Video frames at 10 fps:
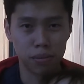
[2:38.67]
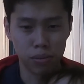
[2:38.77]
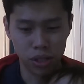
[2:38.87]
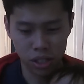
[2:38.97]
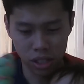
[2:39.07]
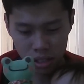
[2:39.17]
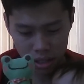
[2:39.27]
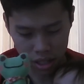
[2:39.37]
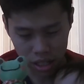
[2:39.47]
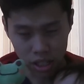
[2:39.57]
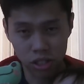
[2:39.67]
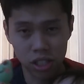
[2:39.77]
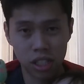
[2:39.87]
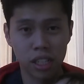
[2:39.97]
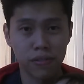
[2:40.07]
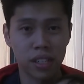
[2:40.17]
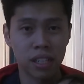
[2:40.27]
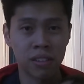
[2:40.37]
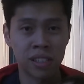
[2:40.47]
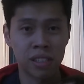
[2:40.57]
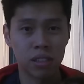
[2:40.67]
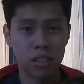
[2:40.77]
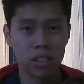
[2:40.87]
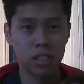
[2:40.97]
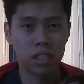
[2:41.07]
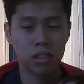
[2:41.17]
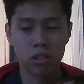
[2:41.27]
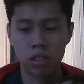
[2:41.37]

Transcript: which she gets interested in every now and then. She'll